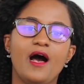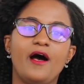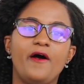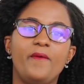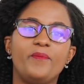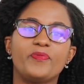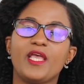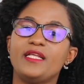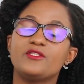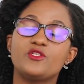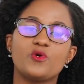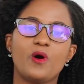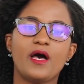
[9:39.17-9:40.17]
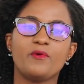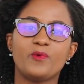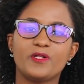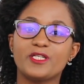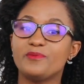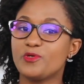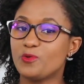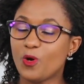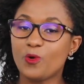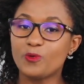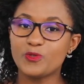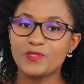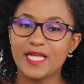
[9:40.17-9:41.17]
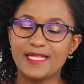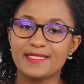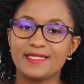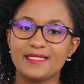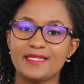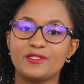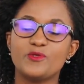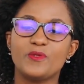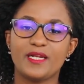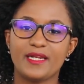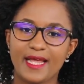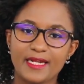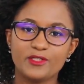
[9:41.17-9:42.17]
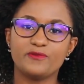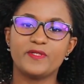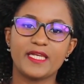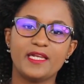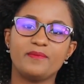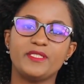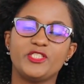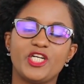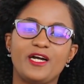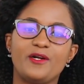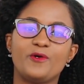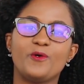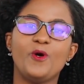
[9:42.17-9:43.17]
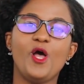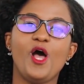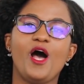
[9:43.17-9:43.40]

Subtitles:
And so I welcome you all to Tanzania, to the land of the Kilimanjaro.